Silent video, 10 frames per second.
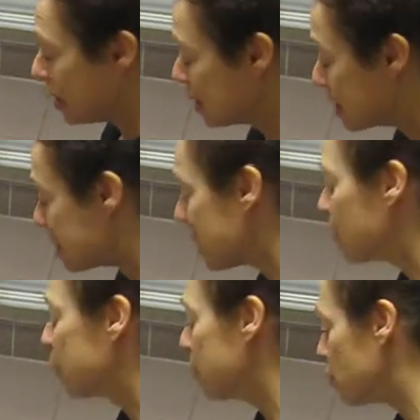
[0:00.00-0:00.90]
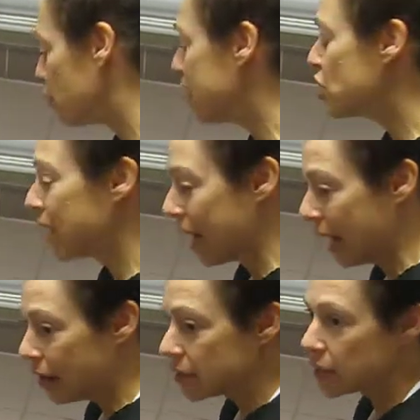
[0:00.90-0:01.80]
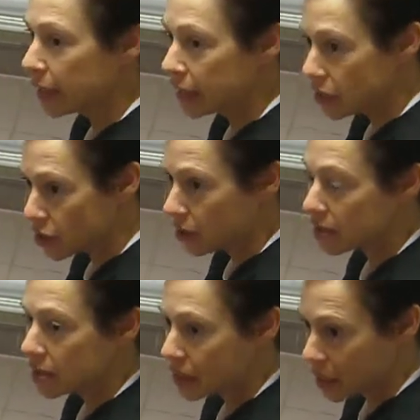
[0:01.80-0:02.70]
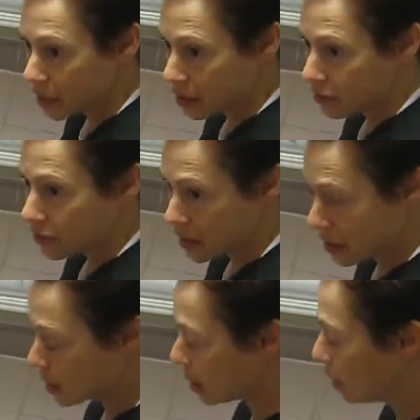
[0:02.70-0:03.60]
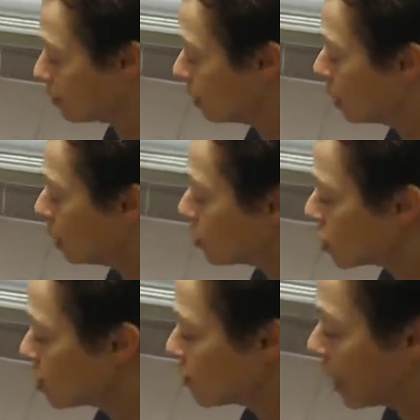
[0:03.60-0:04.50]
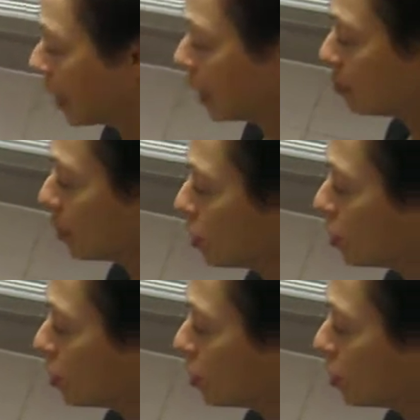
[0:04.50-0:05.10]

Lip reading: And this is like people reaching out to let the dog sniff and stuff, which is fine, but you